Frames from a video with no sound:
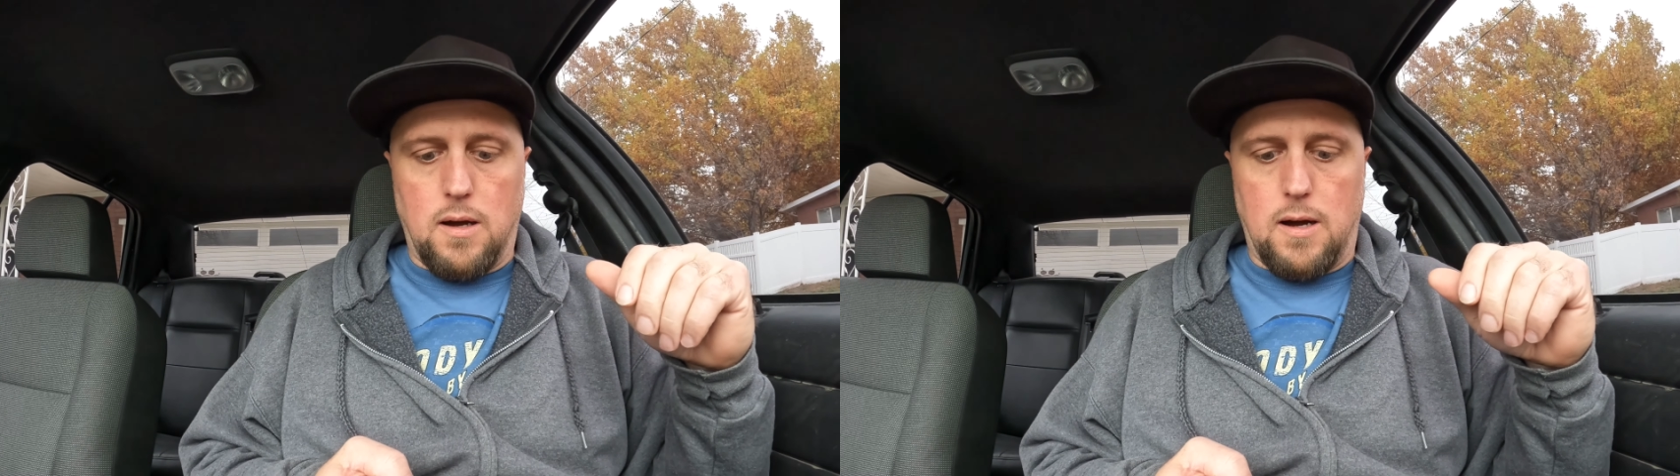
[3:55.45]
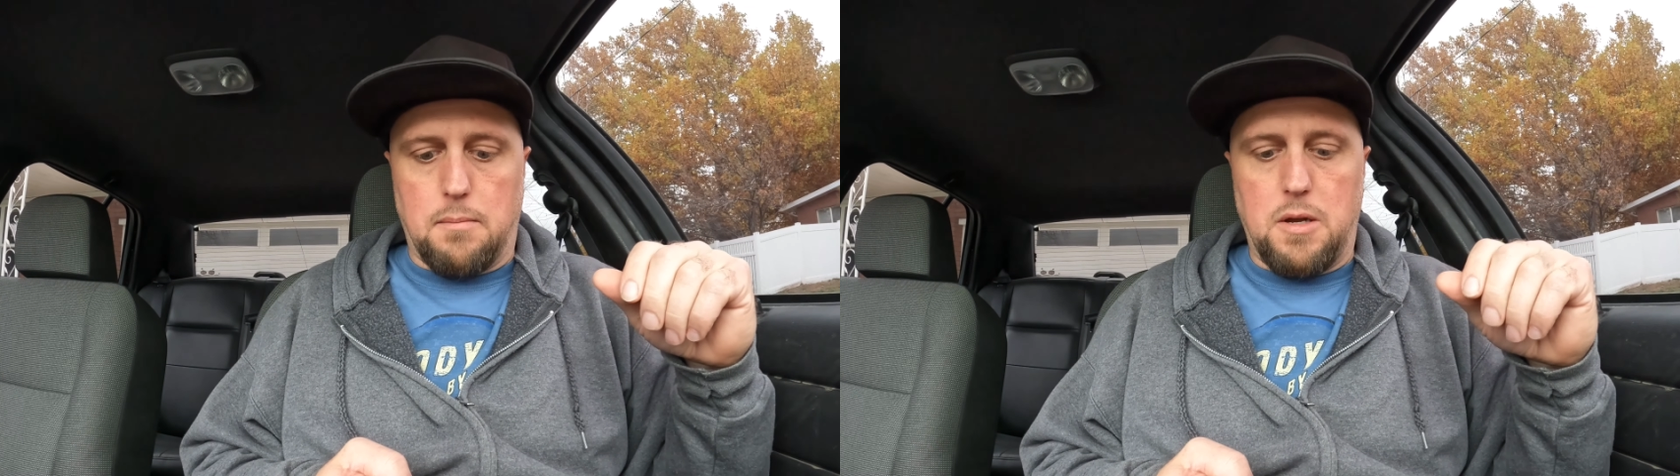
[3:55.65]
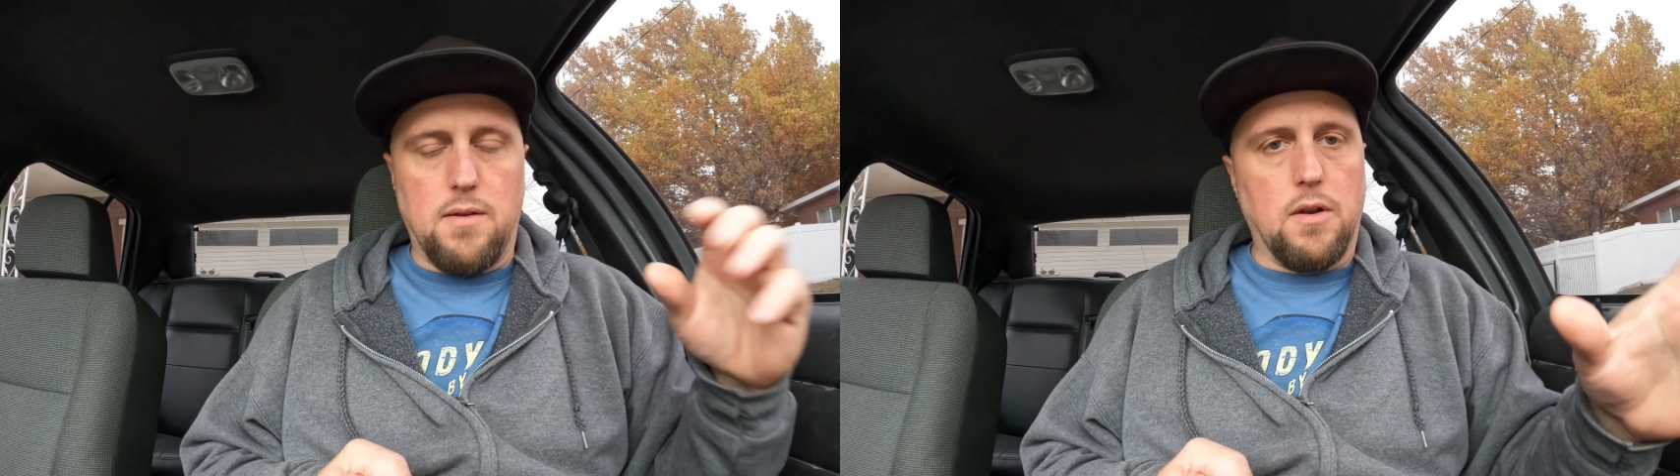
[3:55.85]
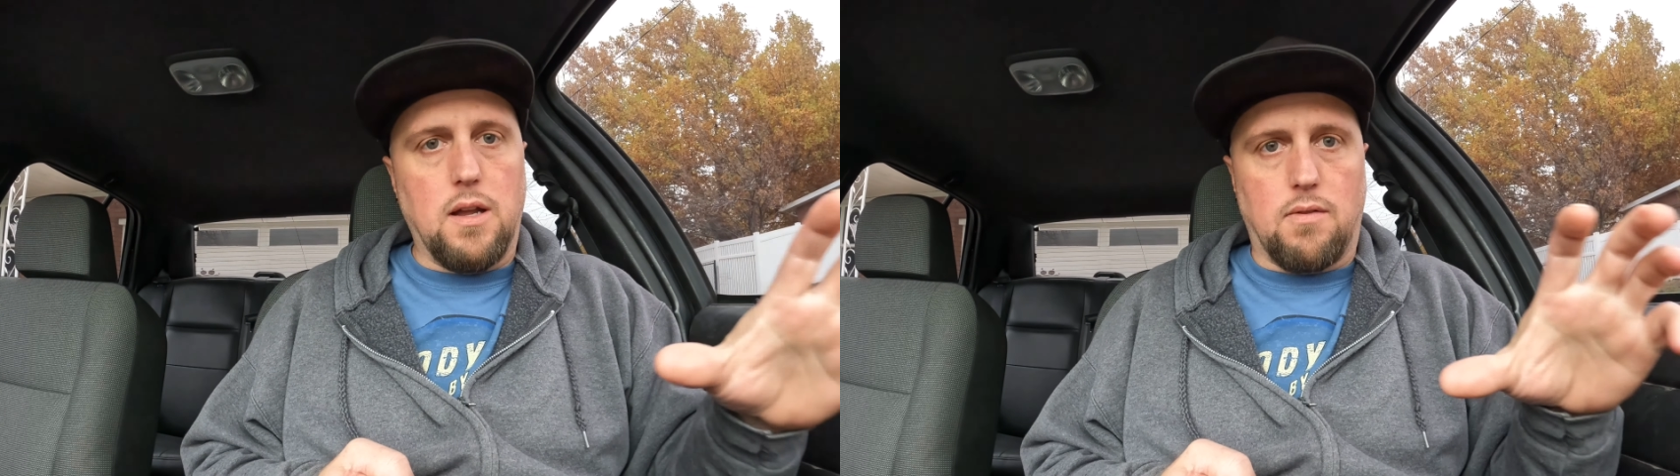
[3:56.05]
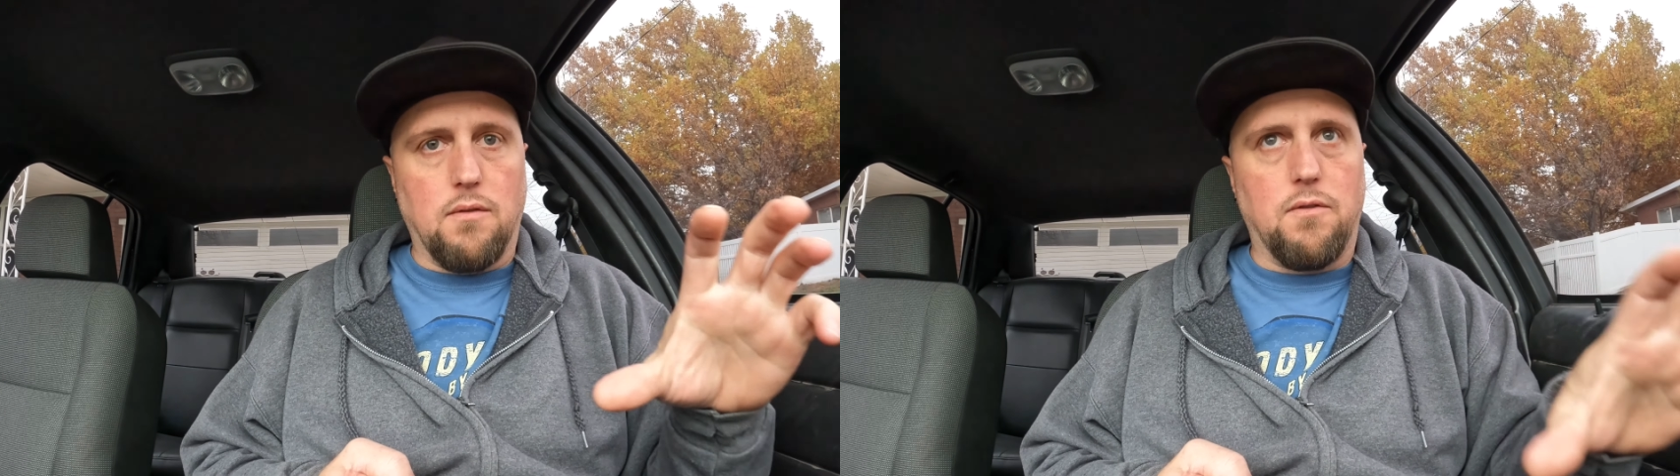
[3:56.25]
Um, even
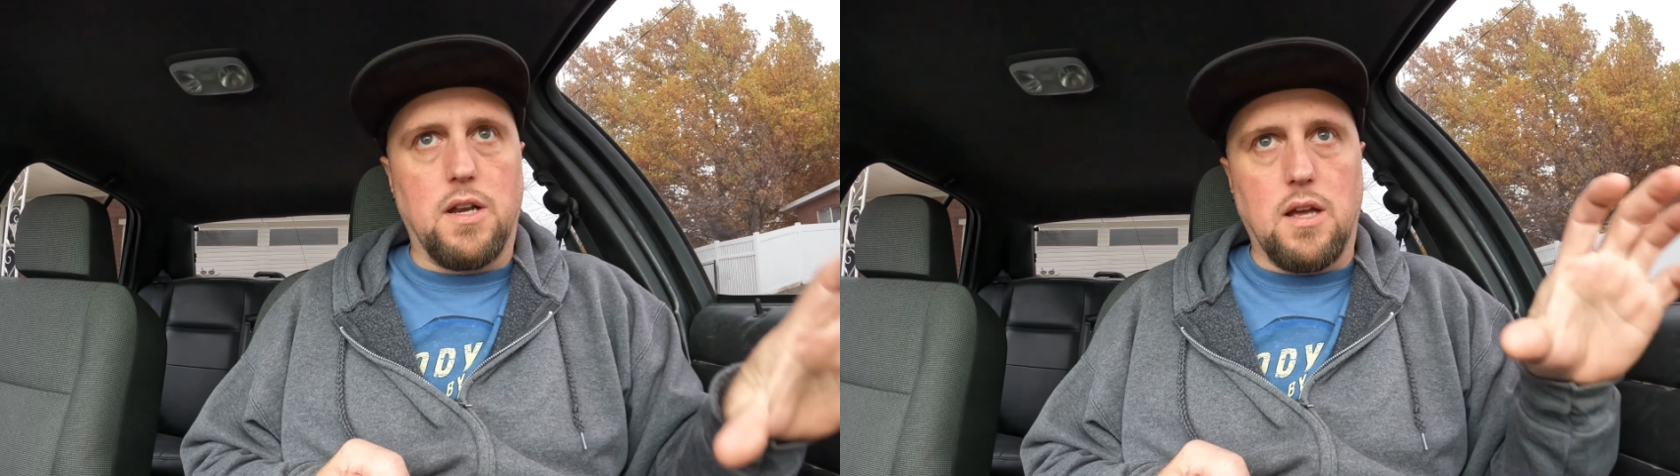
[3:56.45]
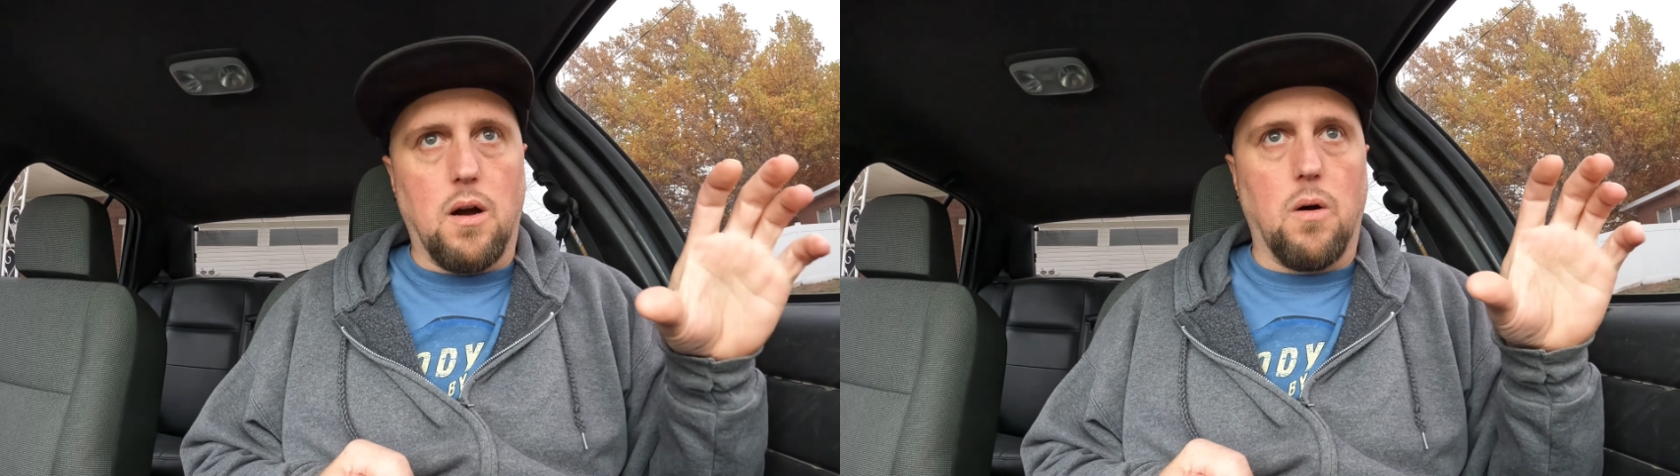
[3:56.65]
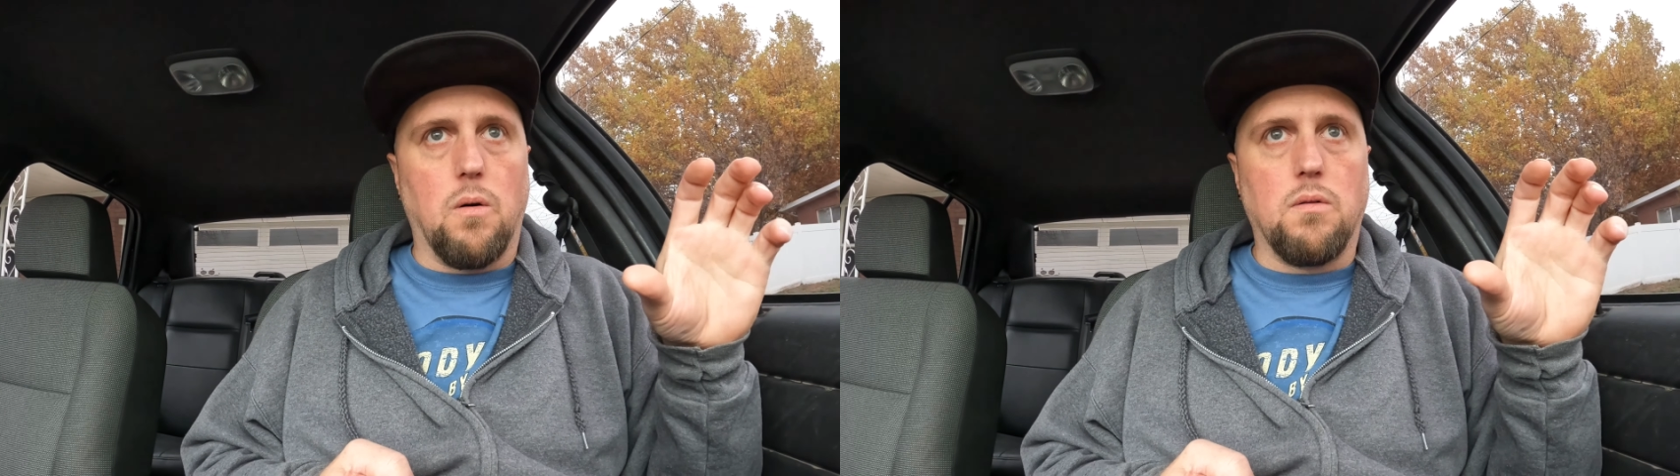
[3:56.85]
if the video,